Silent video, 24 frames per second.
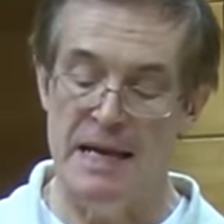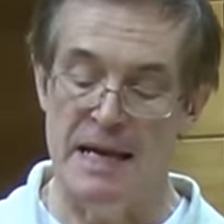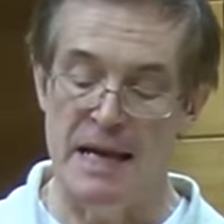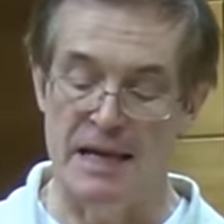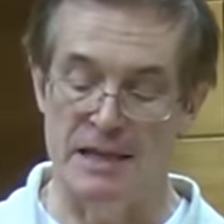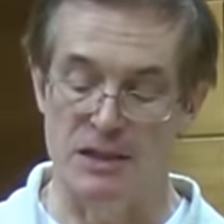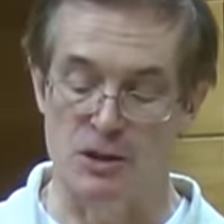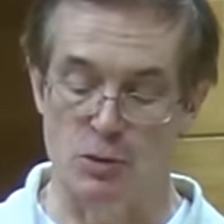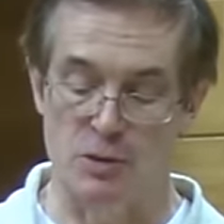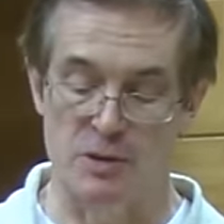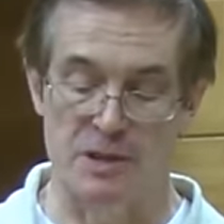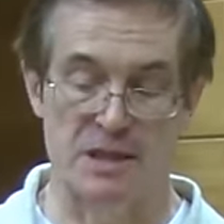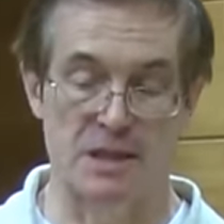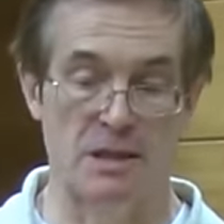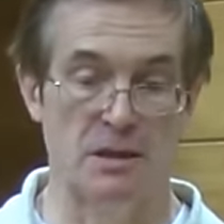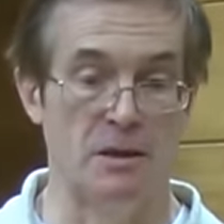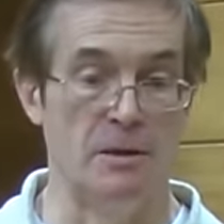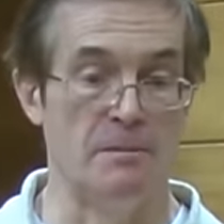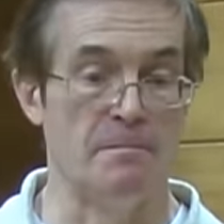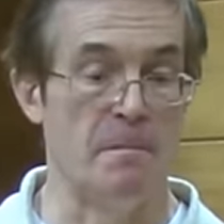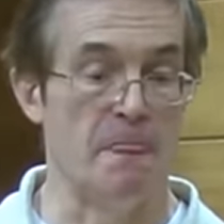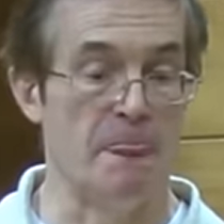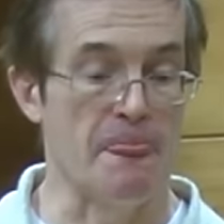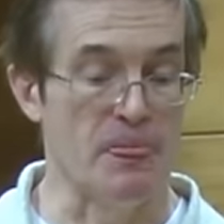As a
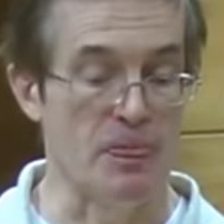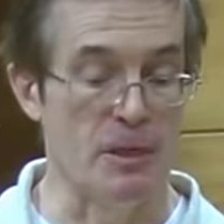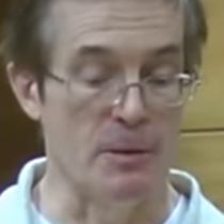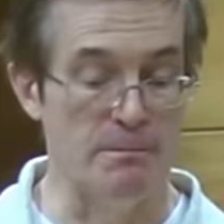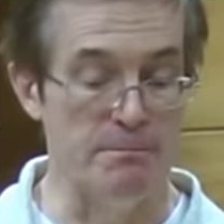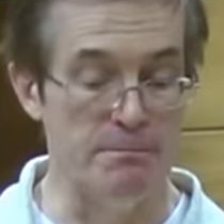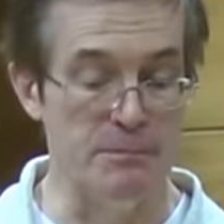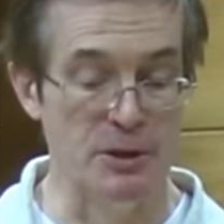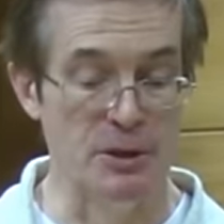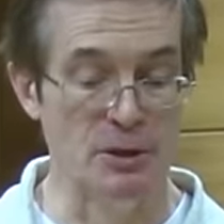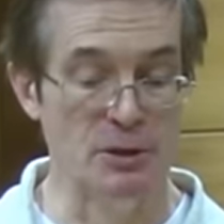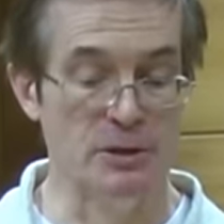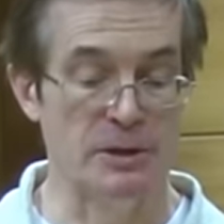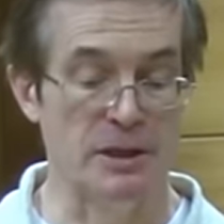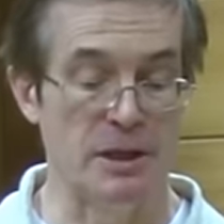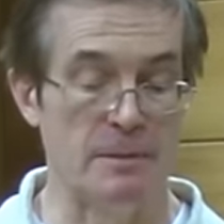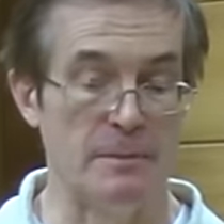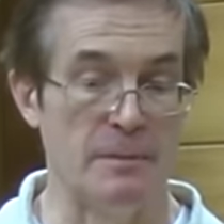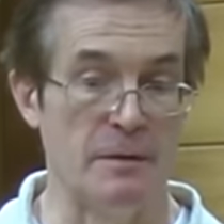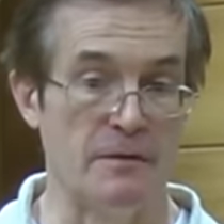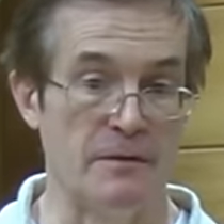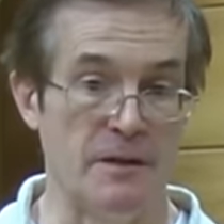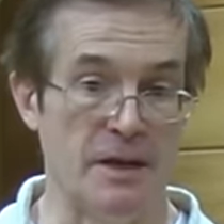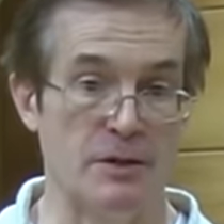result, the
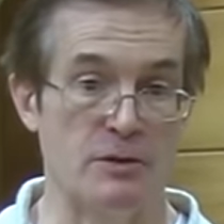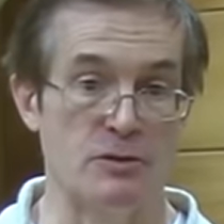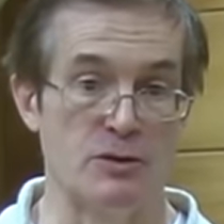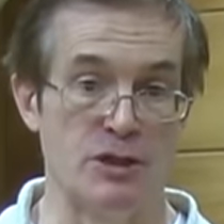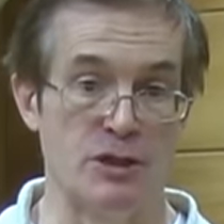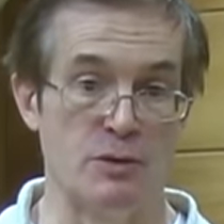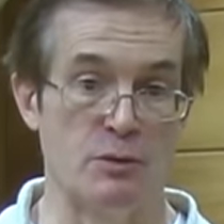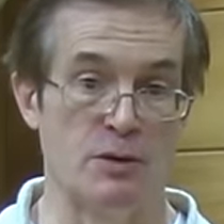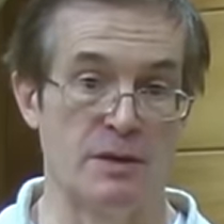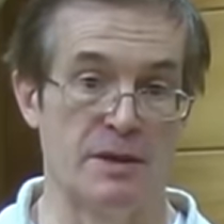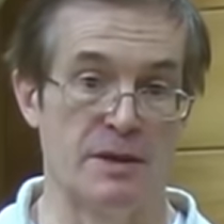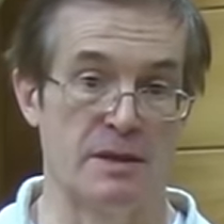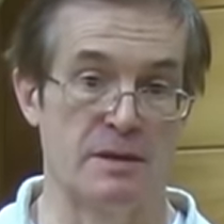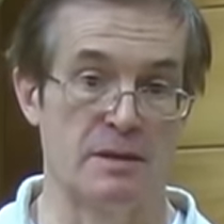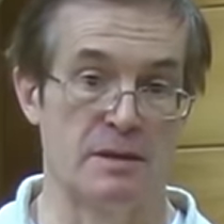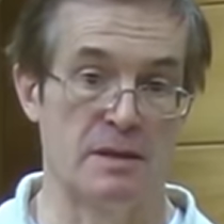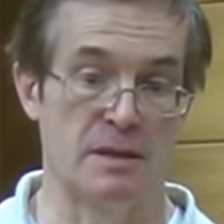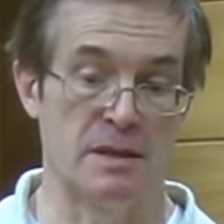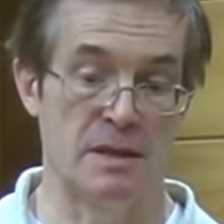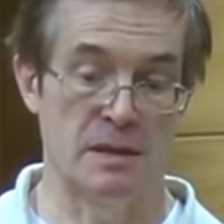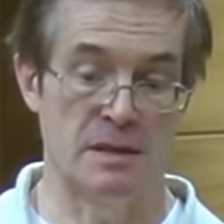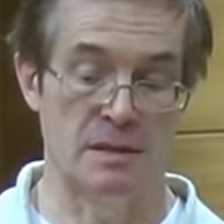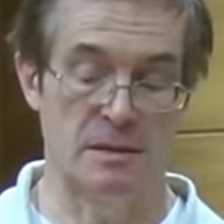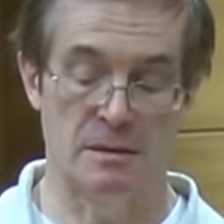buildup of energy within
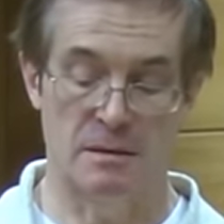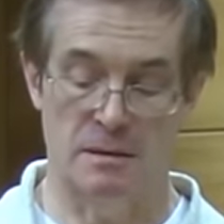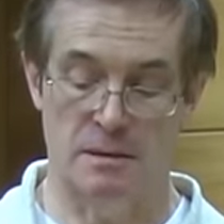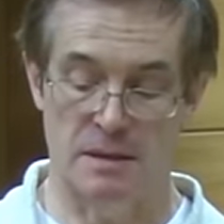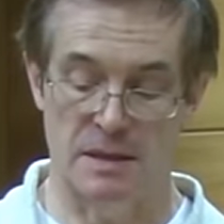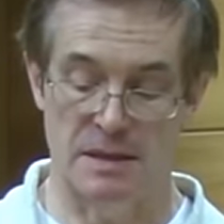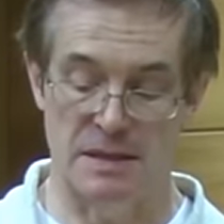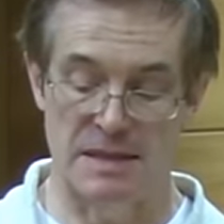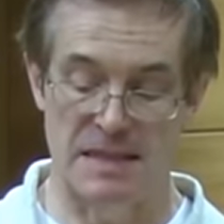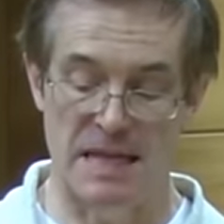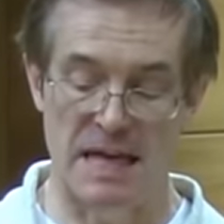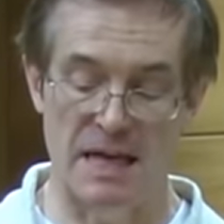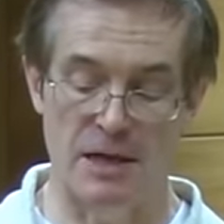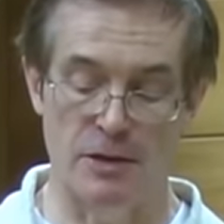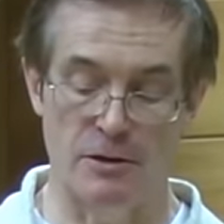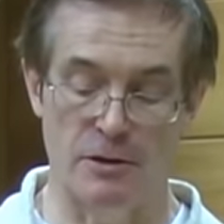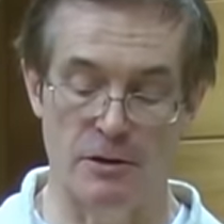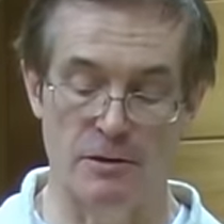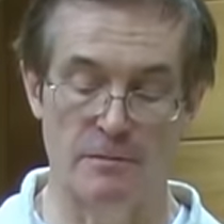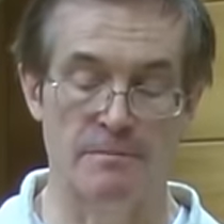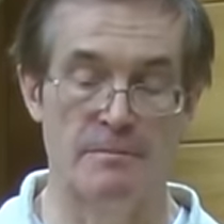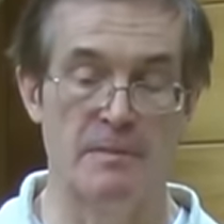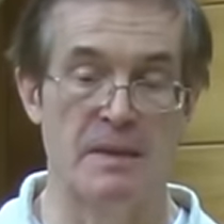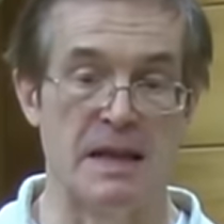the
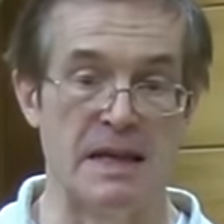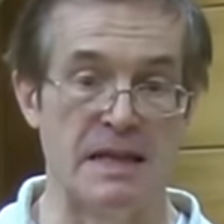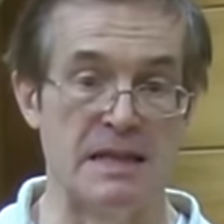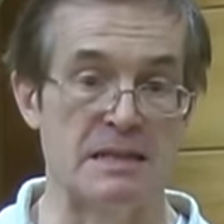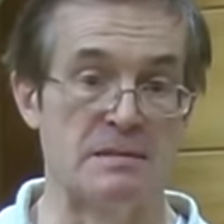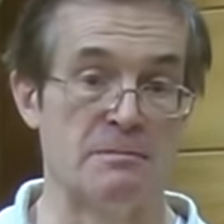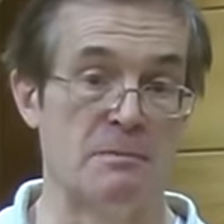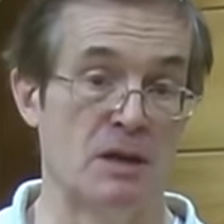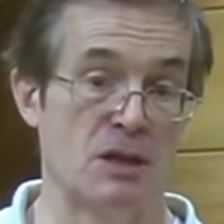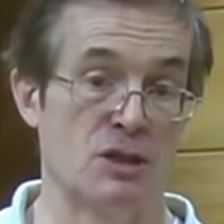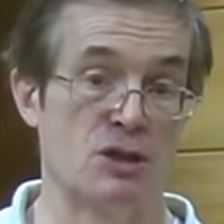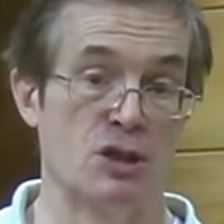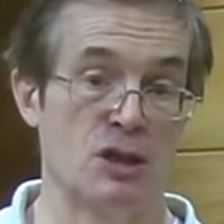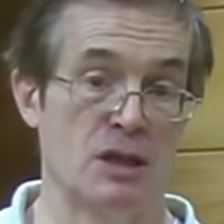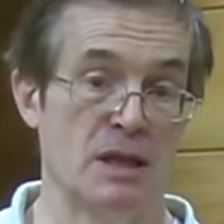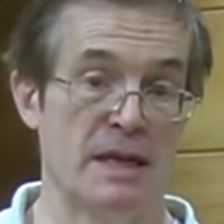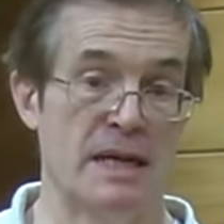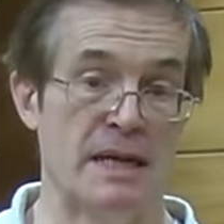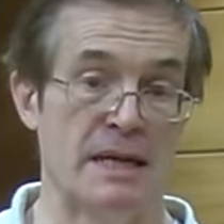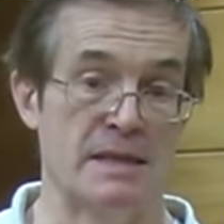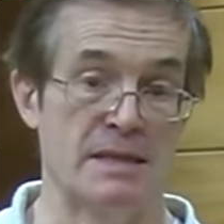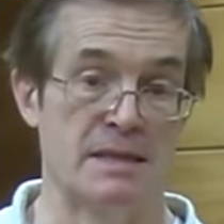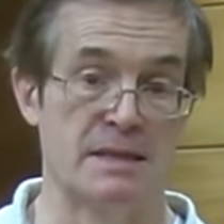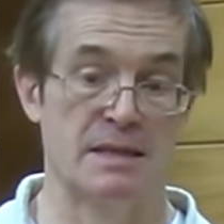container is much
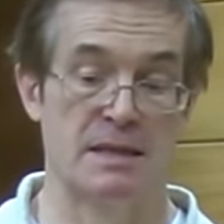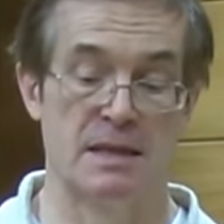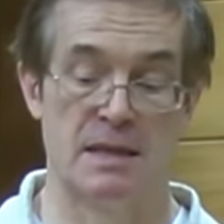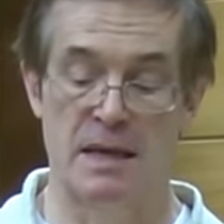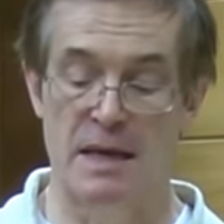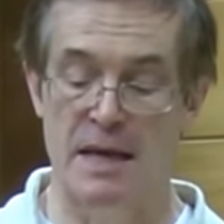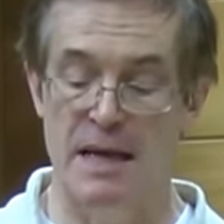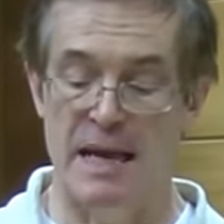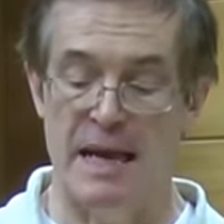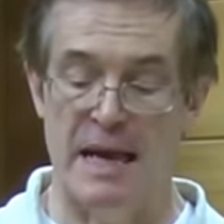less,